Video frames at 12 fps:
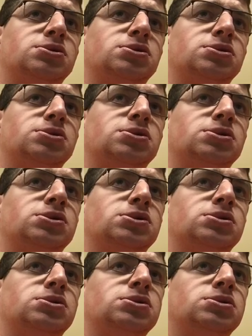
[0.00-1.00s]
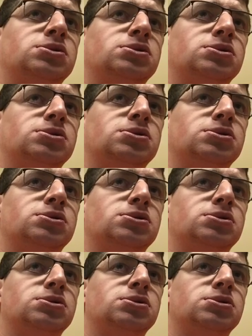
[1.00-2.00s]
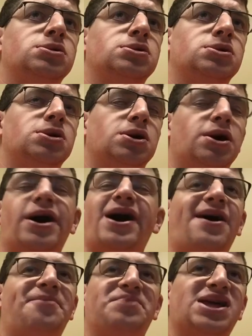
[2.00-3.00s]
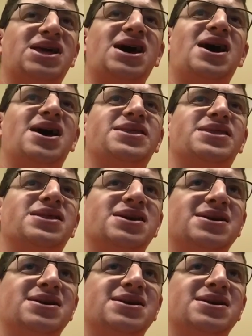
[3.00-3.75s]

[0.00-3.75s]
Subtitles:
Oh my God. He threw it left-handed pregame,